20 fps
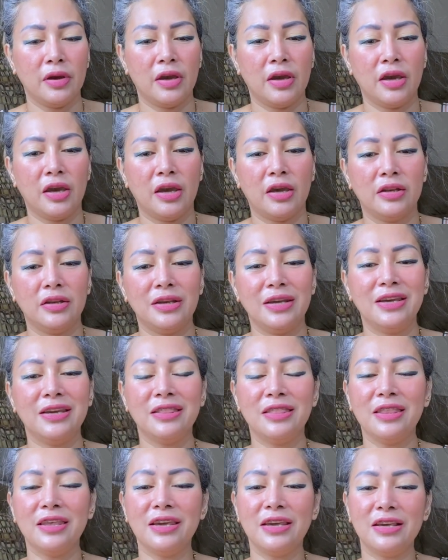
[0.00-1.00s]
And
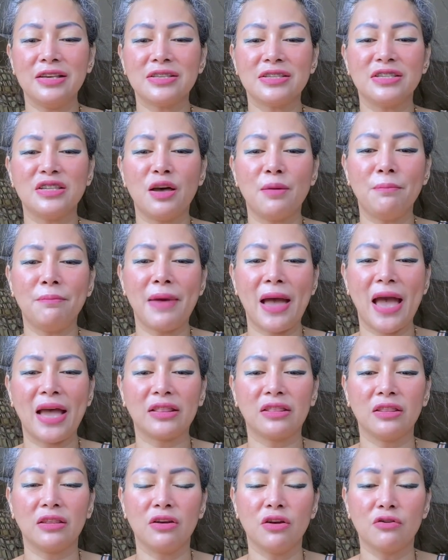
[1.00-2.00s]
it is the
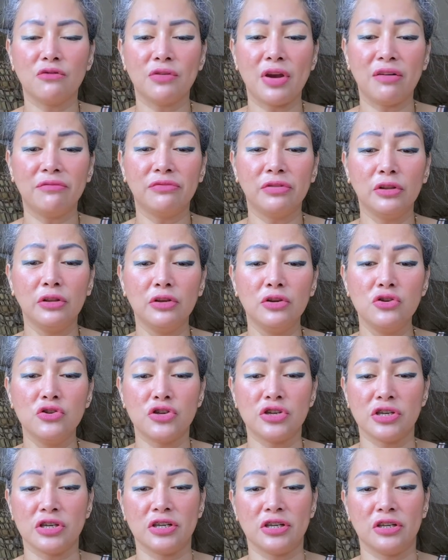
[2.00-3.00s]
Matte
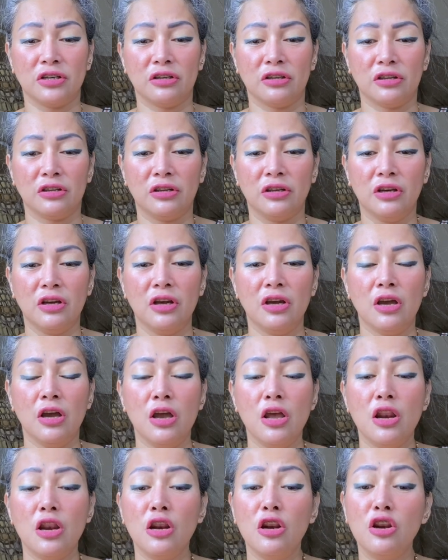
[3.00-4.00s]
Revolution
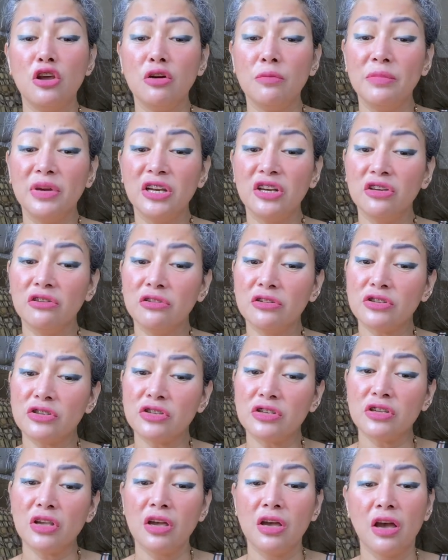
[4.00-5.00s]

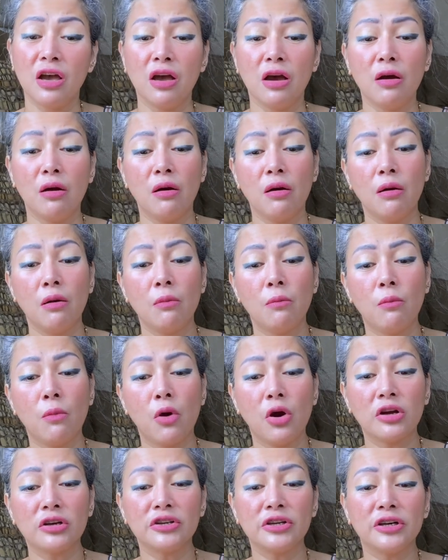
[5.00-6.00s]
Luminous
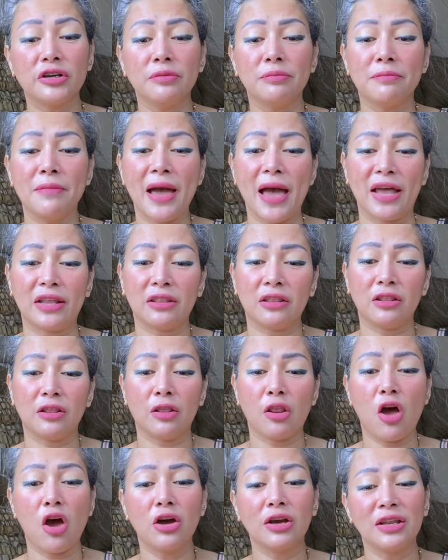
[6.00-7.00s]
Modern Matte
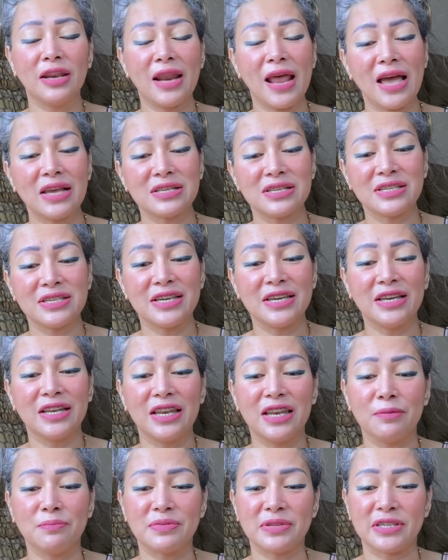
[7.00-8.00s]
Long Lasting
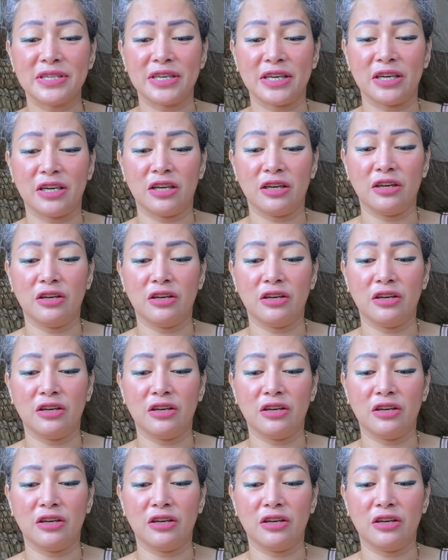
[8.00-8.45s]
Lipstick.